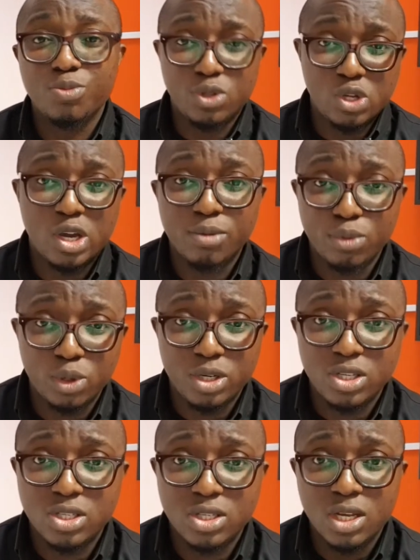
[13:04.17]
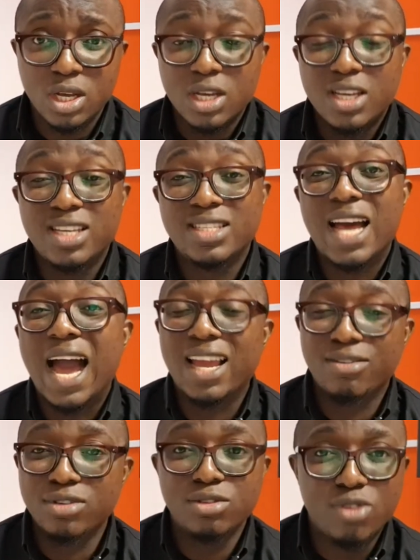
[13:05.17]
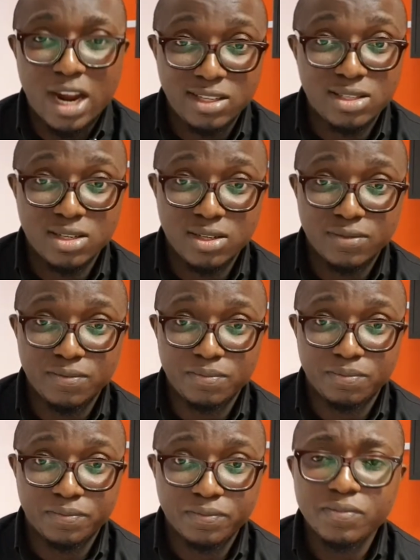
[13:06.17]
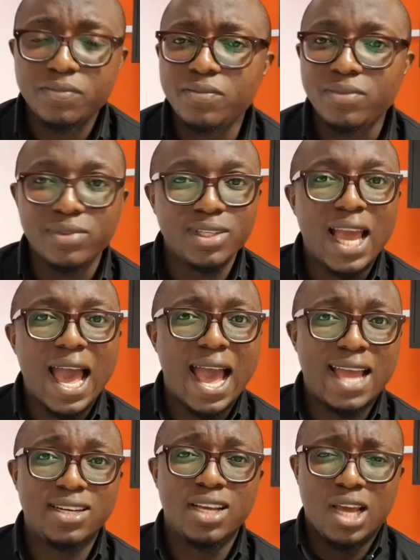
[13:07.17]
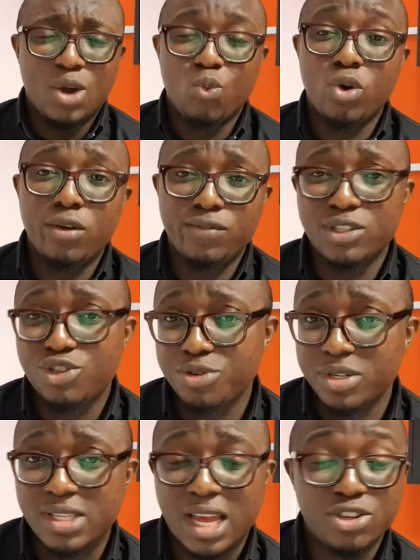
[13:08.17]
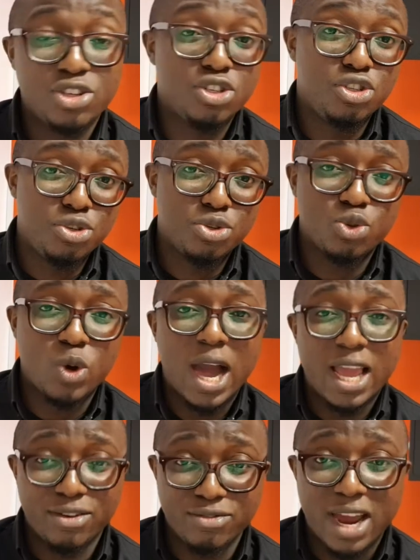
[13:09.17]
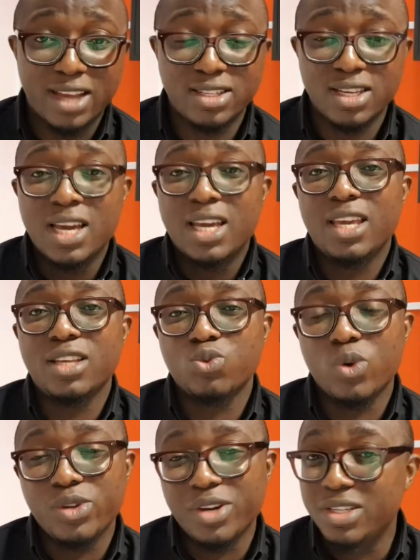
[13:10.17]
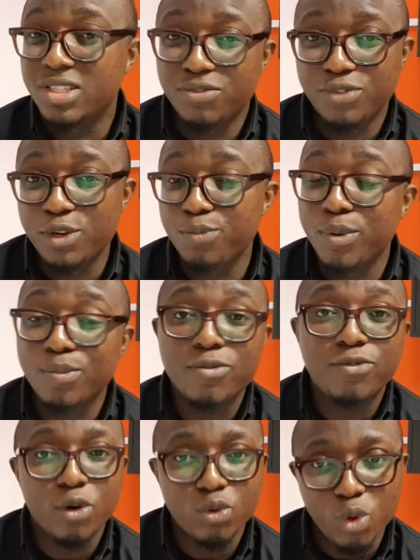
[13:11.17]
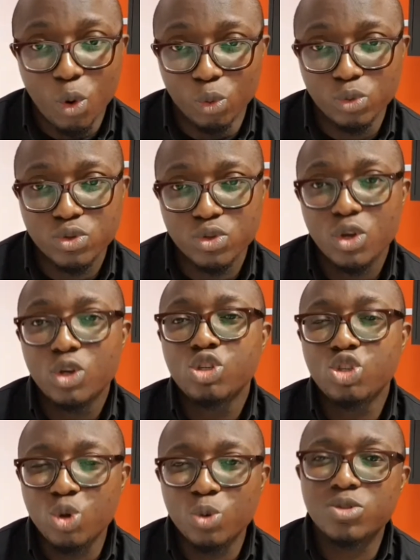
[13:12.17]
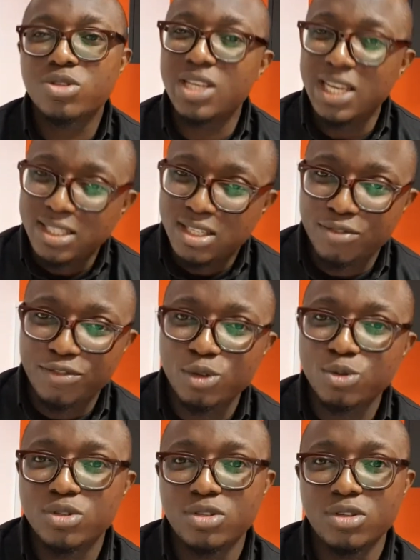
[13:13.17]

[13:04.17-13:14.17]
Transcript: with your employees is hiring right. And one of the tricks that you could use to hire right is when you're interviewing people for roles, don't interview